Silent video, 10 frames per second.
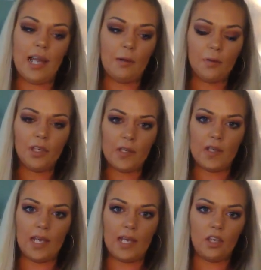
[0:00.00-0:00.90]
I really
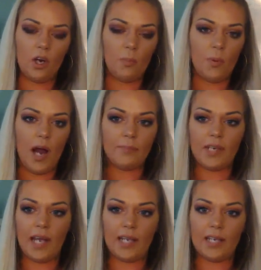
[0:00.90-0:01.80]
think, you know, Prime
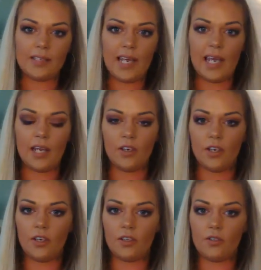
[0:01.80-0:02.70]
Day is
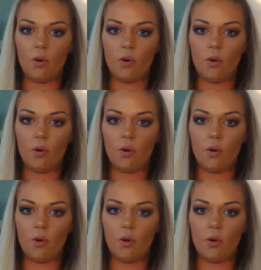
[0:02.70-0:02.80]
catered